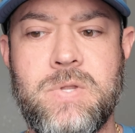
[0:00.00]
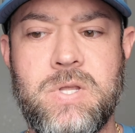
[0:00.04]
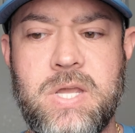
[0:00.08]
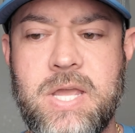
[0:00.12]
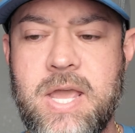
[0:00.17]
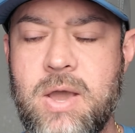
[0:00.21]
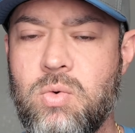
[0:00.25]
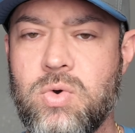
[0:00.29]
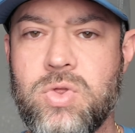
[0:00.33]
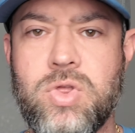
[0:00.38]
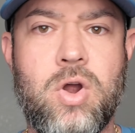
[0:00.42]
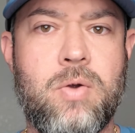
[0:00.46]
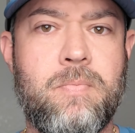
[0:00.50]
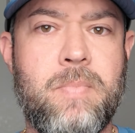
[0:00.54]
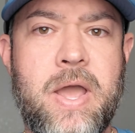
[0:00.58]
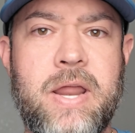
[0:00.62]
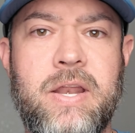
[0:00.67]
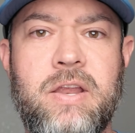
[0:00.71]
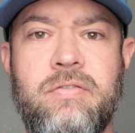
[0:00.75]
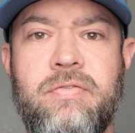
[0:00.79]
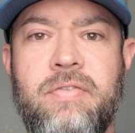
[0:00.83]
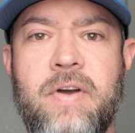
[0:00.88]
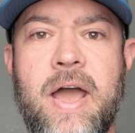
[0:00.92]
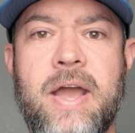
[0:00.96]
get with our
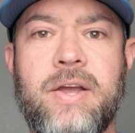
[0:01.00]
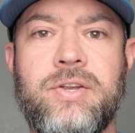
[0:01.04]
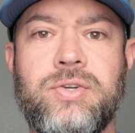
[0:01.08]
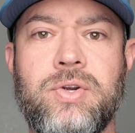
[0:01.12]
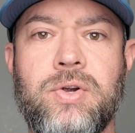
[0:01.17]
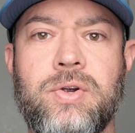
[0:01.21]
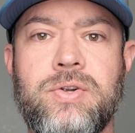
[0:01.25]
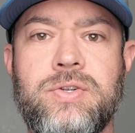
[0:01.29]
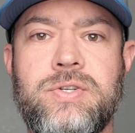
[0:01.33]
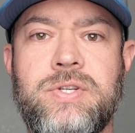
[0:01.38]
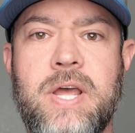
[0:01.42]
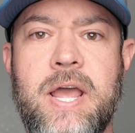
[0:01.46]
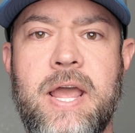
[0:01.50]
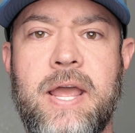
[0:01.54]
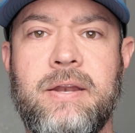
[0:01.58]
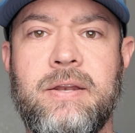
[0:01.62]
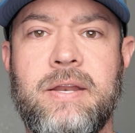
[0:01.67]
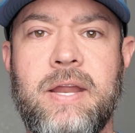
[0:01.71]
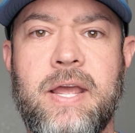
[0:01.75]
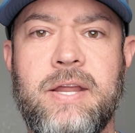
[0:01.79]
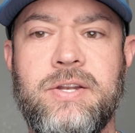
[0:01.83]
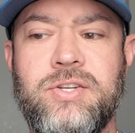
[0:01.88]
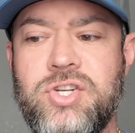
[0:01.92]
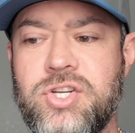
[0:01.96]
manufacturers
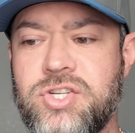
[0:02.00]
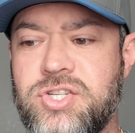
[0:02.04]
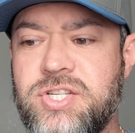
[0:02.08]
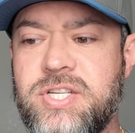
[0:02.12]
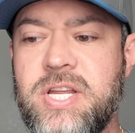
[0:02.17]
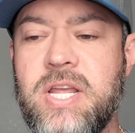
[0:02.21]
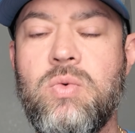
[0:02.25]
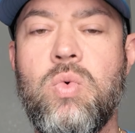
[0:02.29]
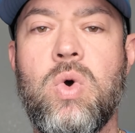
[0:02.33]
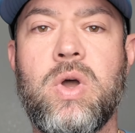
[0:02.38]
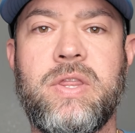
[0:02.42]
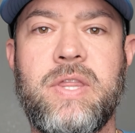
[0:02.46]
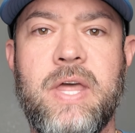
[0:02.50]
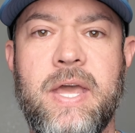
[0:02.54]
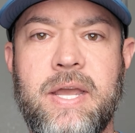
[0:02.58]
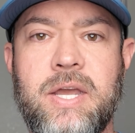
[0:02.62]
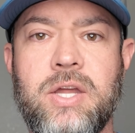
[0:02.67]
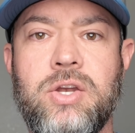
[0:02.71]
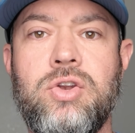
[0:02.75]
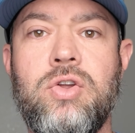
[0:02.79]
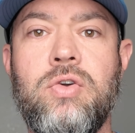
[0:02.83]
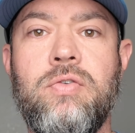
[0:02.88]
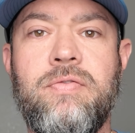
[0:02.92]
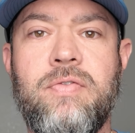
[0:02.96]
and just see what they
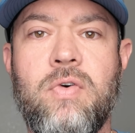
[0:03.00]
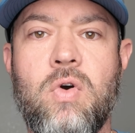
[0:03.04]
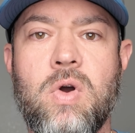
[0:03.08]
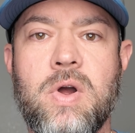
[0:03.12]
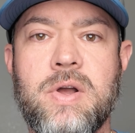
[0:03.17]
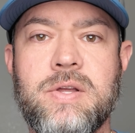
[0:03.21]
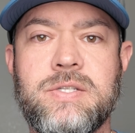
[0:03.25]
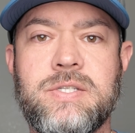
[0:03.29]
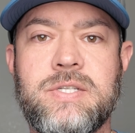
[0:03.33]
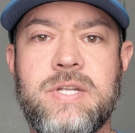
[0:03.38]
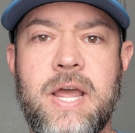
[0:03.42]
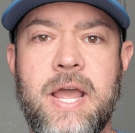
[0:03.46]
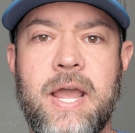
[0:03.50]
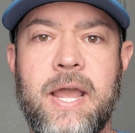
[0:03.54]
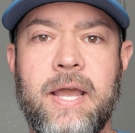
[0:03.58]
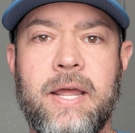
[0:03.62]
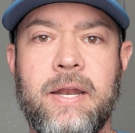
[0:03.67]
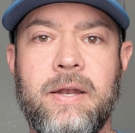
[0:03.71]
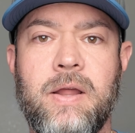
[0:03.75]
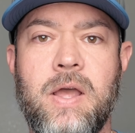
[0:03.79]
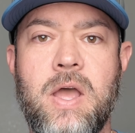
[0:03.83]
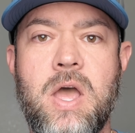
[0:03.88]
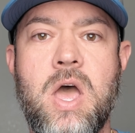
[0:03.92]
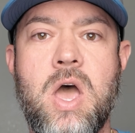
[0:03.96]
could do for us.
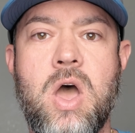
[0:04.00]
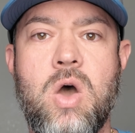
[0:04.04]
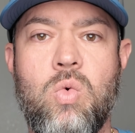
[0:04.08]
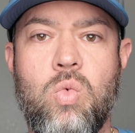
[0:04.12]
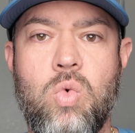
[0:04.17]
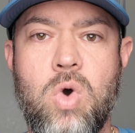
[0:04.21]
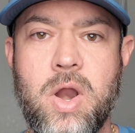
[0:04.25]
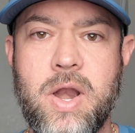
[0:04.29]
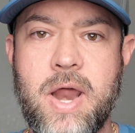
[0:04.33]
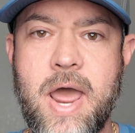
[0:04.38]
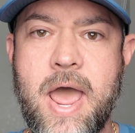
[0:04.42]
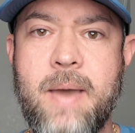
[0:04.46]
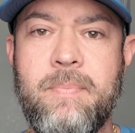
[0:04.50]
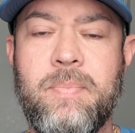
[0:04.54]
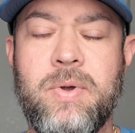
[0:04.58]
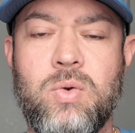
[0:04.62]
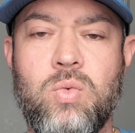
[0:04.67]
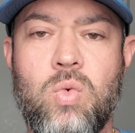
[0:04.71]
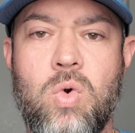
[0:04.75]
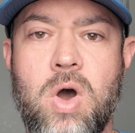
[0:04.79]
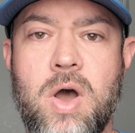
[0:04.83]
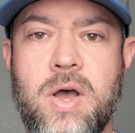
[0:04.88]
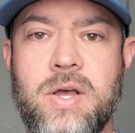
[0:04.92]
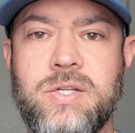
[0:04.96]
And what
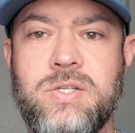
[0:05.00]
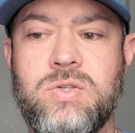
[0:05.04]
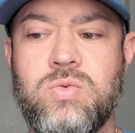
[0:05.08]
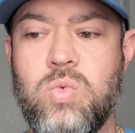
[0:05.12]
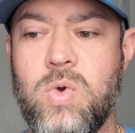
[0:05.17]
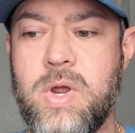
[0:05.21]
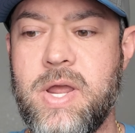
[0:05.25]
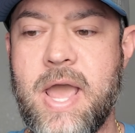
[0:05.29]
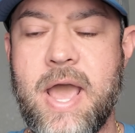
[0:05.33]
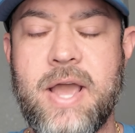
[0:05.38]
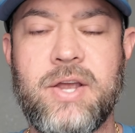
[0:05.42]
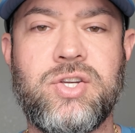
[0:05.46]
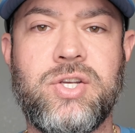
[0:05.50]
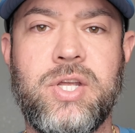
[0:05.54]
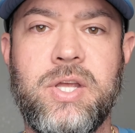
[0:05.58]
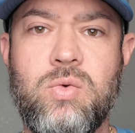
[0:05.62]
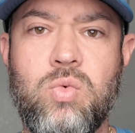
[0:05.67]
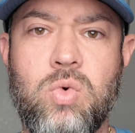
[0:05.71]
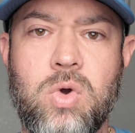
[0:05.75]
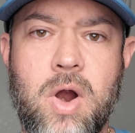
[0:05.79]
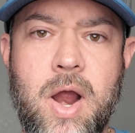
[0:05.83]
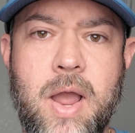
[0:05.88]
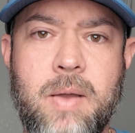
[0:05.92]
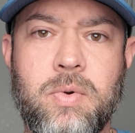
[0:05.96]
happened was we actually
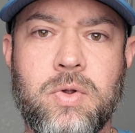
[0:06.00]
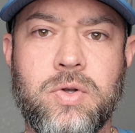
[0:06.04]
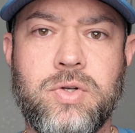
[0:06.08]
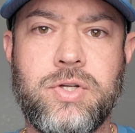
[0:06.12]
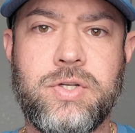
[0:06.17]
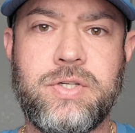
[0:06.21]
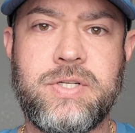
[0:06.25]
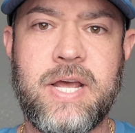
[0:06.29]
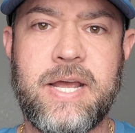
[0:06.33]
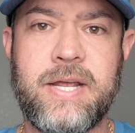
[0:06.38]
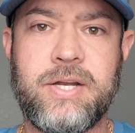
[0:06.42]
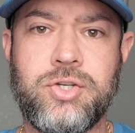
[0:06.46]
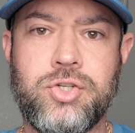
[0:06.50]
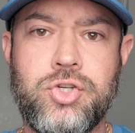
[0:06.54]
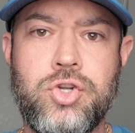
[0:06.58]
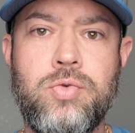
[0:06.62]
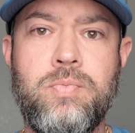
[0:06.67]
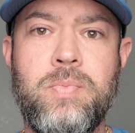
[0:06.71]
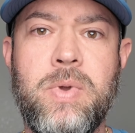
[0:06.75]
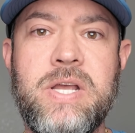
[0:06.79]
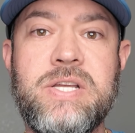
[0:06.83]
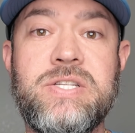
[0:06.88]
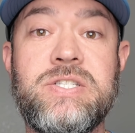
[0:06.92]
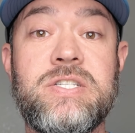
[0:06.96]
were able to take
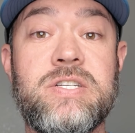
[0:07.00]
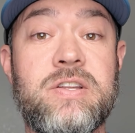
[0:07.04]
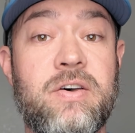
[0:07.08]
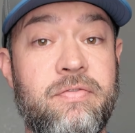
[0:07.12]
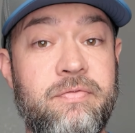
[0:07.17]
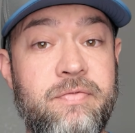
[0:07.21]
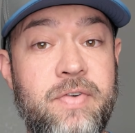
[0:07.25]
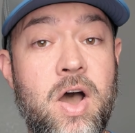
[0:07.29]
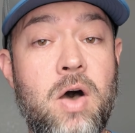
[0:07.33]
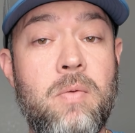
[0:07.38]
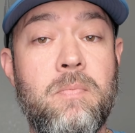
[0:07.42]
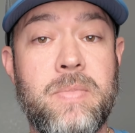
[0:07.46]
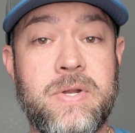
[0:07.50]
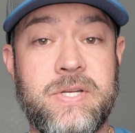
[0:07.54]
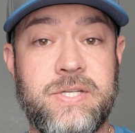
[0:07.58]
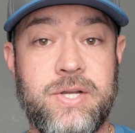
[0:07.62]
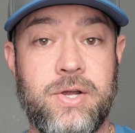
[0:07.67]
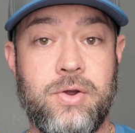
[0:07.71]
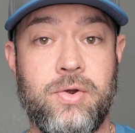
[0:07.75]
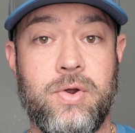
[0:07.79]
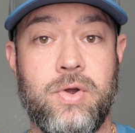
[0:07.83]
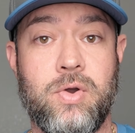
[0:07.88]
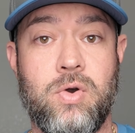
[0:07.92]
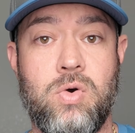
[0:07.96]
two pieces of felt
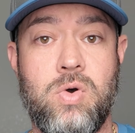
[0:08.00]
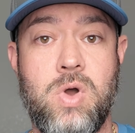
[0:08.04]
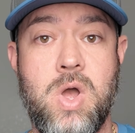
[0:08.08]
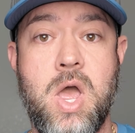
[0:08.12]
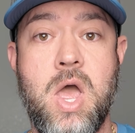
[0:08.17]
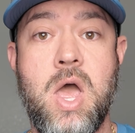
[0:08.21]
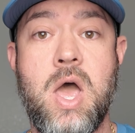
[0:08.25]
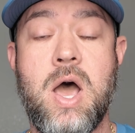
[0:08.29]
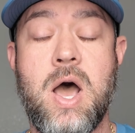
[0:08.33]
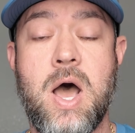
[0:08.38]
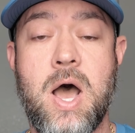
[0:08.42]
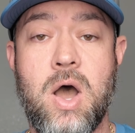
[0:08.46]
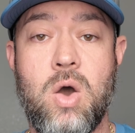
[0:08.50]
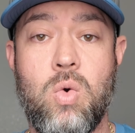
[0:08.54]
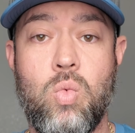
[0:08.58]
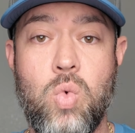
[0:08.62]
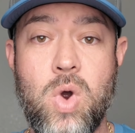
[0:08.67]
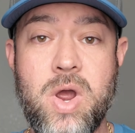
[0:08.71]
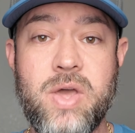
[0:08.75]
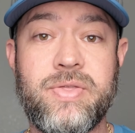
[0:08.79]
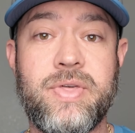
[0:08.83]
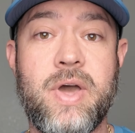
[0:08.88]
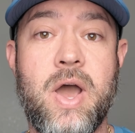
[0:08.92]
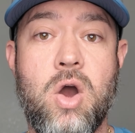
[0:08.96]
material
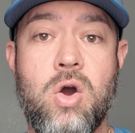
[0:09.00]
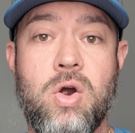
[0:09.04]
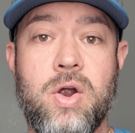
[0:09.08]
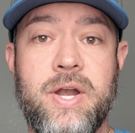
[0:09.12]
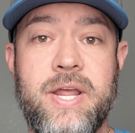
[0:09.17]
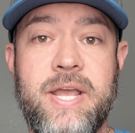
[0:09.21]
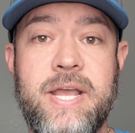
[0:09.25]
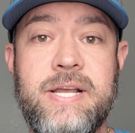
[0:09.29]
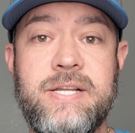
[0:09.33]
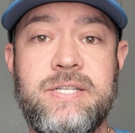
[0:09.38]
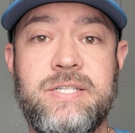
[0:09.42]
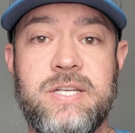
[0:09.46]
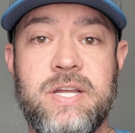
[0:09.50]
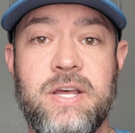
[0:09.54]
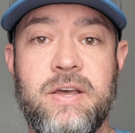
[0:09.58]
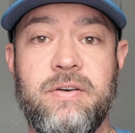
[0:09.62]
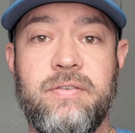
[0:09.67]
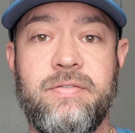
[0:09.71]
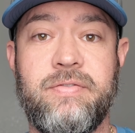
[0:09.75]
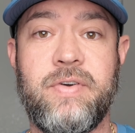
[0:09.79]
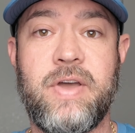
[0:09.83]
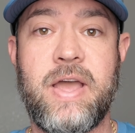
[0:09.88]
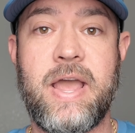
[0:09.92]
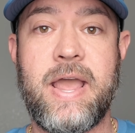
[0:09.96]
with our adhesive